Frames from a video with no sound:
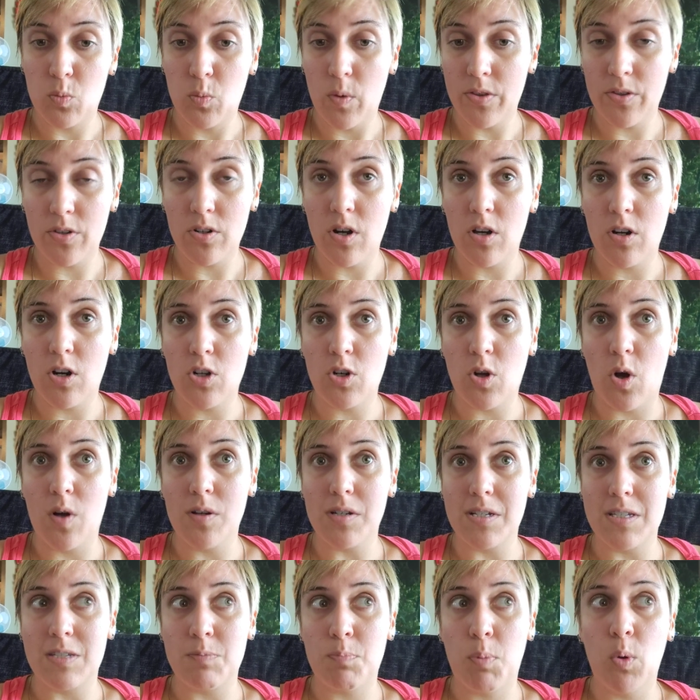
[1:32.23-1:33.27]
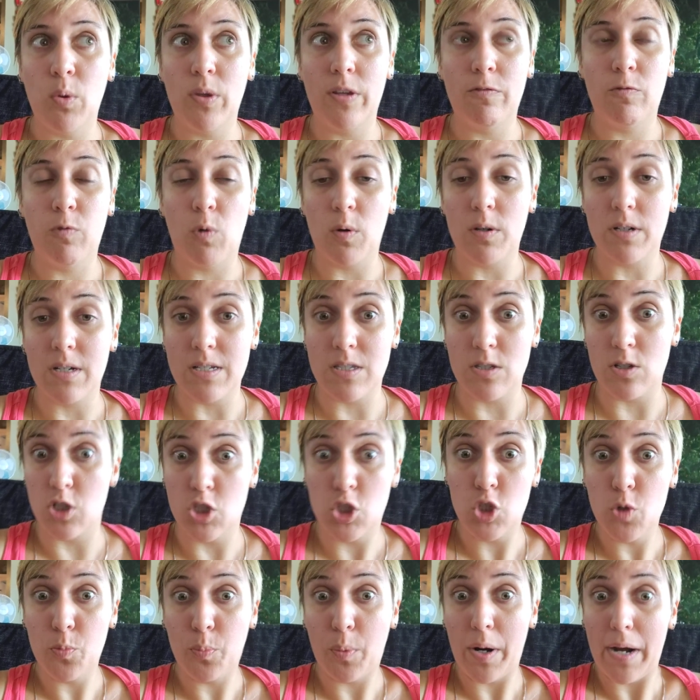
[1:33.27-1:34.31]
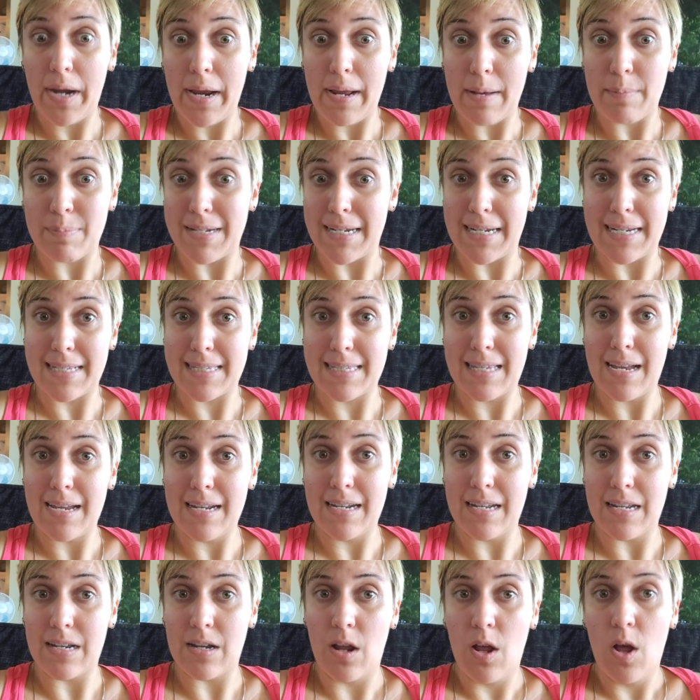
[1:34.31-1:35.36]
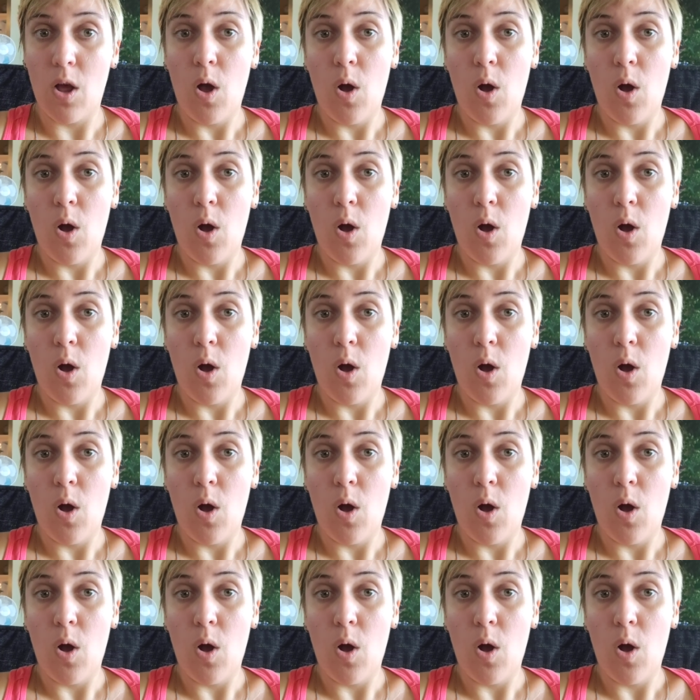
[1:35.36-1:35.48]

whether or not our dog is pulling forward because they're super amped and excited,